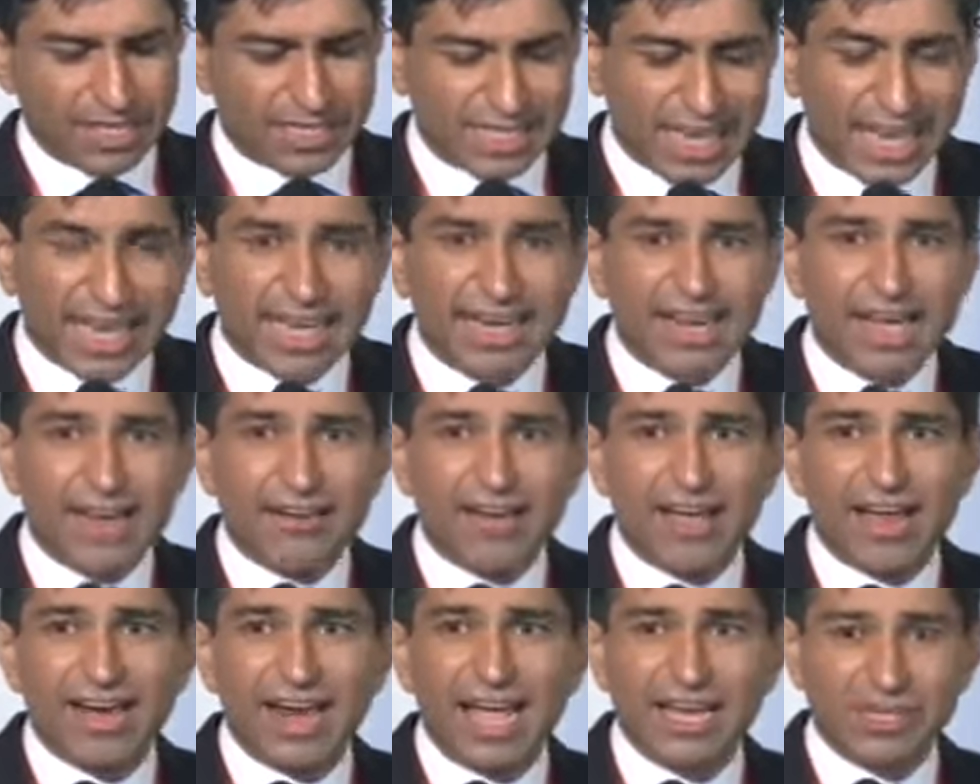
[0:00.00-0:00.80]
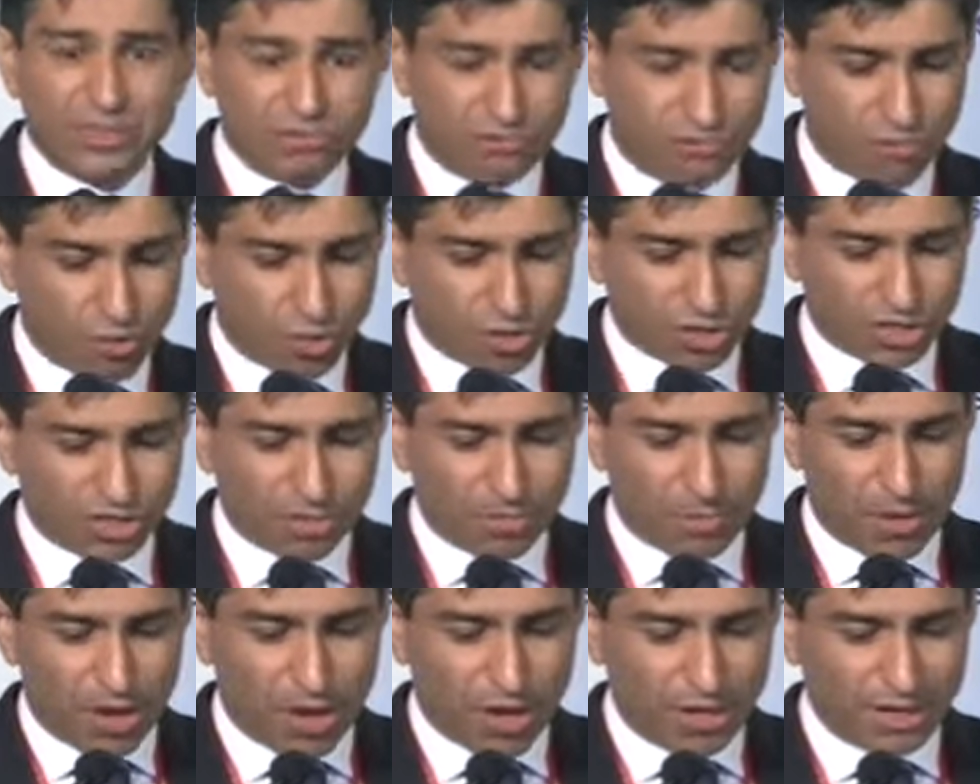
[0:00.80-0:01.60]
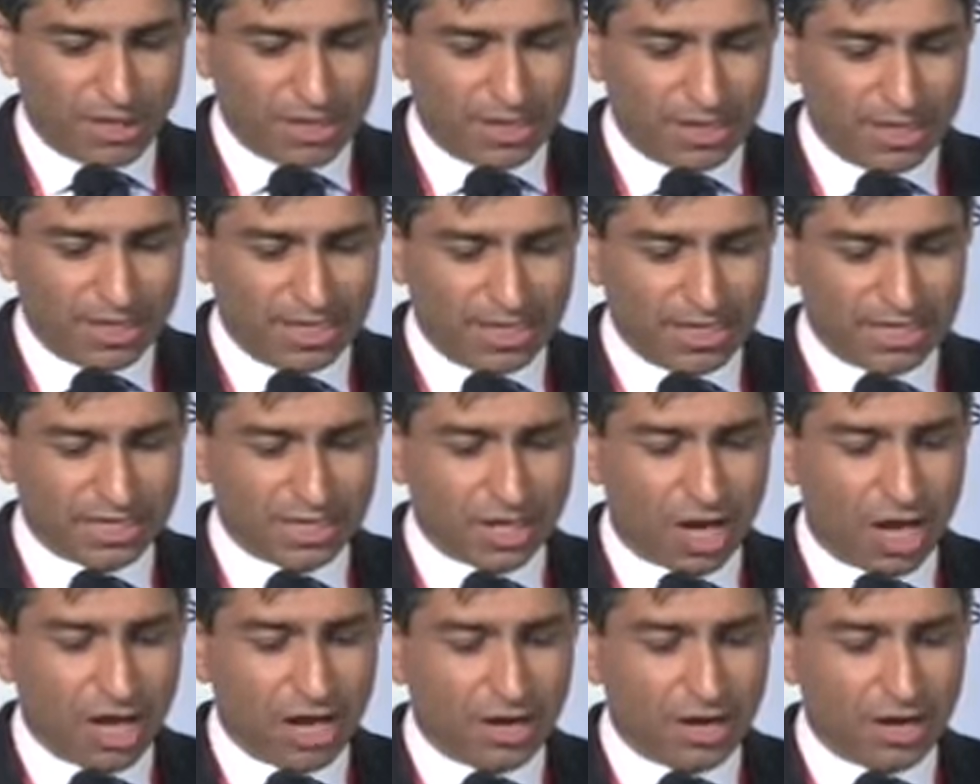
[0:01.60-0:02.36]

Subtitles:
The second area I'd like to focus upon is